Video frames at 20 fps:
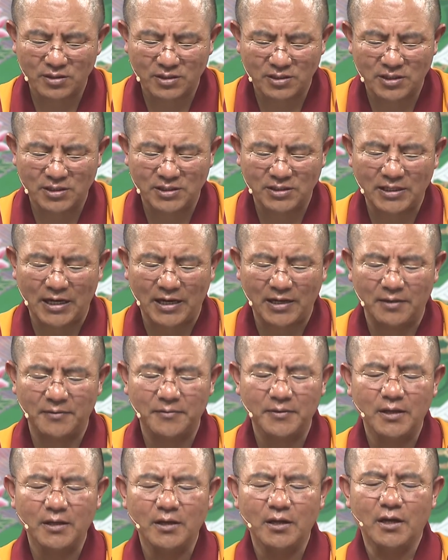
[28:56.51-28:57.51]
She
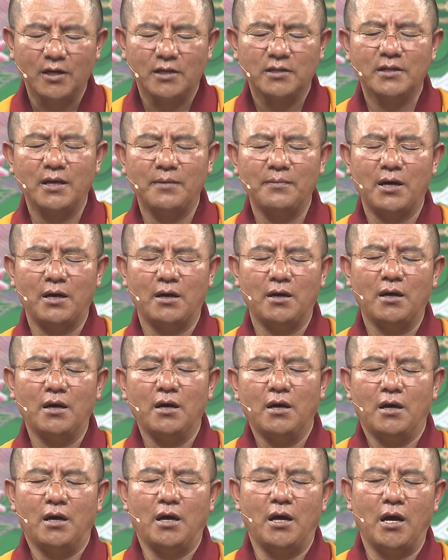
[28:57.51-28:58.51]
is the real
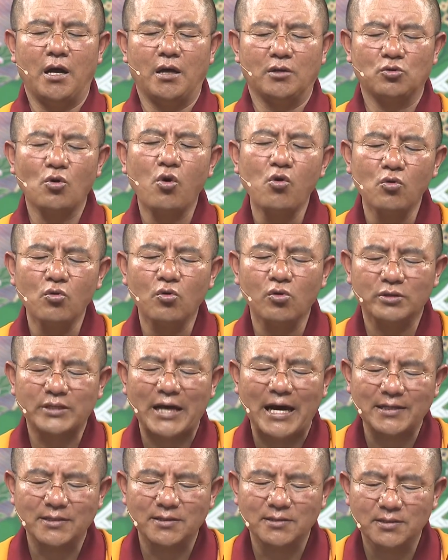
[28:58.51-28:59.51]
Samantabhadri.
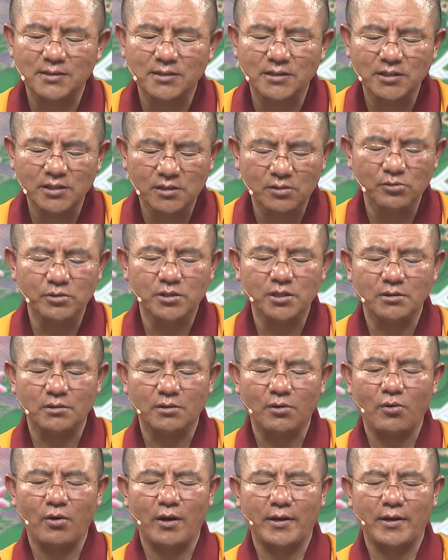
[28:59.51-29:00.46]
According to